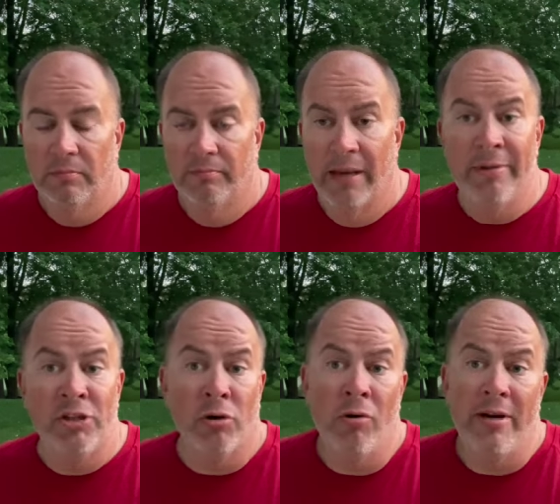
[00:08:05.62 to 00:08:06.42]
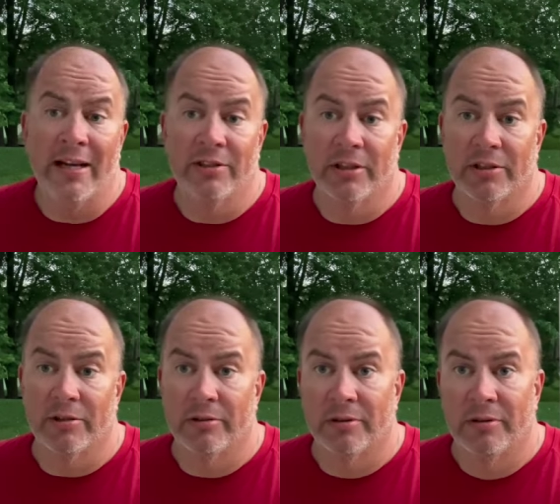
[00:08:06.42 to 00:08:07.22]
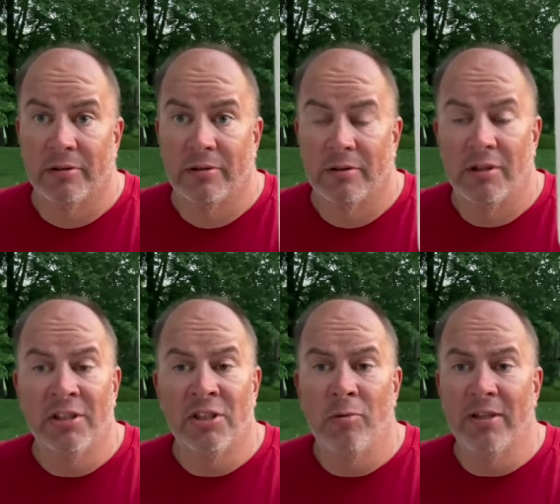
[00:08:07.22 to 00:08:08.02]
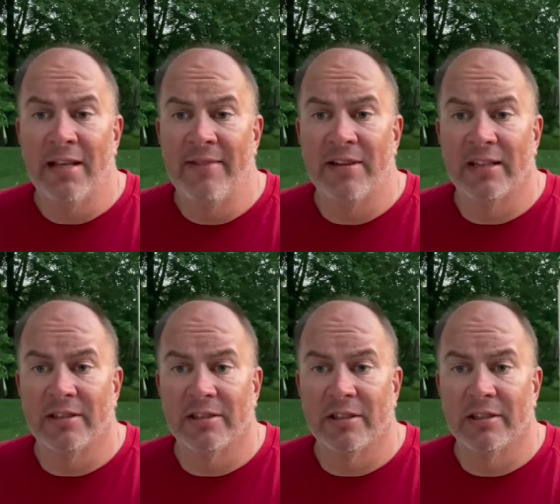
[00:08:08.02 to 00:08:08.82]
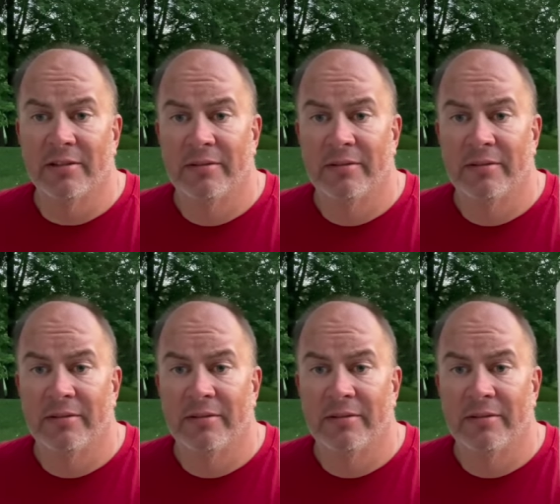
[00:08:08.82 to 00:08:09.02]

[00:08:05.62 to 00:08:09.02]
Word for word: Maybe it's your own ancestors. Listen to what they've got to say.